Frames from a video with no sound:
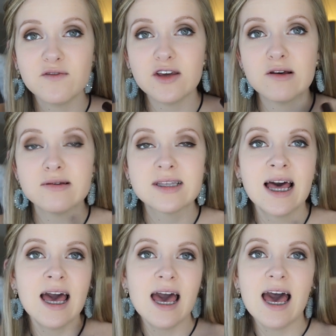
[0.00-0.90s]
reviews,
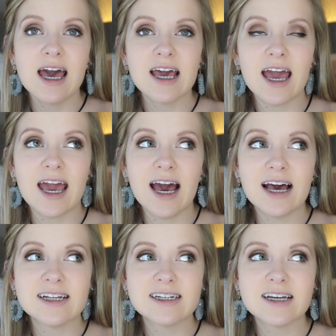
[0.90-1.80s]

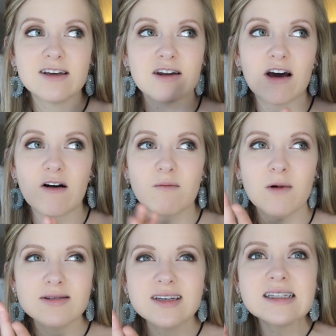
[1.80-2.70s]
and you know,
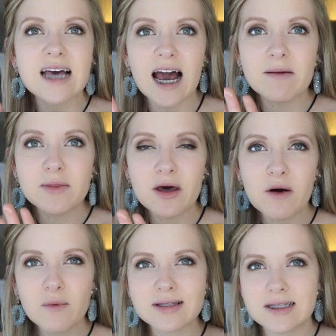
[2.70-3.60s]
most of the time
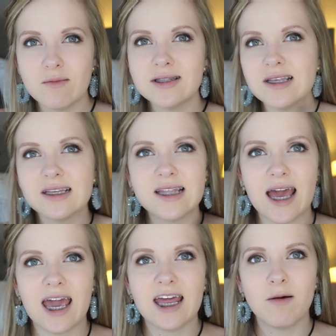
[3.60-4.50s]
though, when someone says
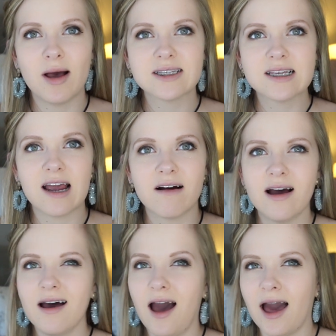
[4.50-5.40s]
they hate a
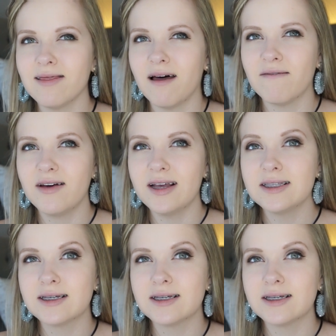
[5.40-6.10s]
mascara, I love it.